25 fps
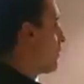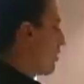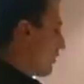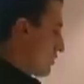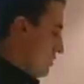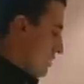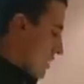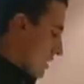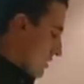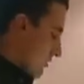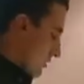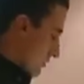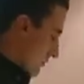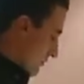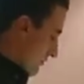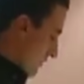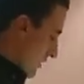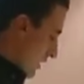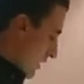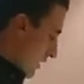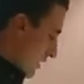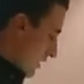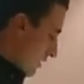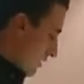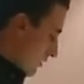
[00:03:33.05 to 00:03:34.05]
I'll show some
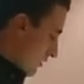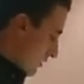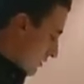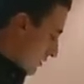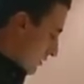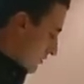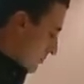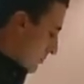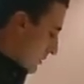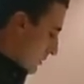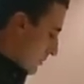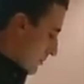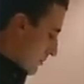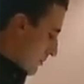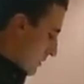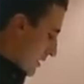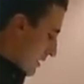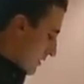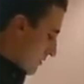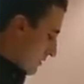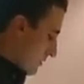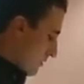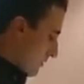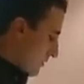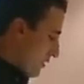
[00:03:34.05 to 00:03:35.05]
photos, you can probably
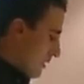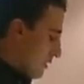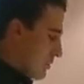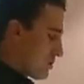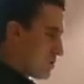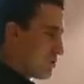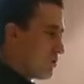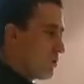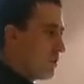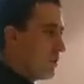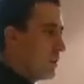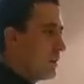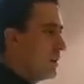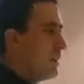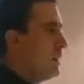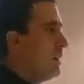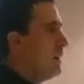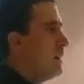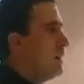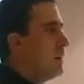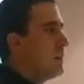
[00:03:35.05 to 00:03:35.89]
pass them around shortly.